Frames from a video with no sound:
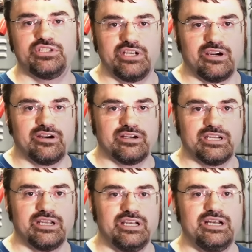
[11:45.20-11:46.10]
the arc
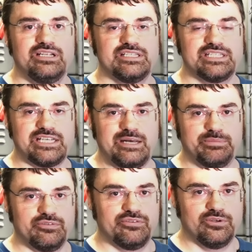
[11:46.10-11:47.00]
to stop
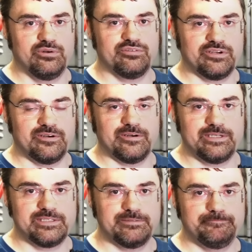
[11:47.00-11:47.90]
the flow of
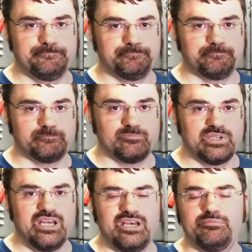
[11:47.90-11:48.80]
current.
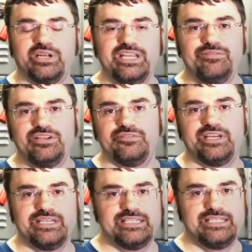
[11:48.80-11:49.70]
But even if
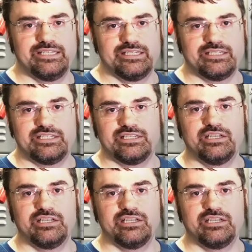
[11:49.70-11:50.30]
they didn't,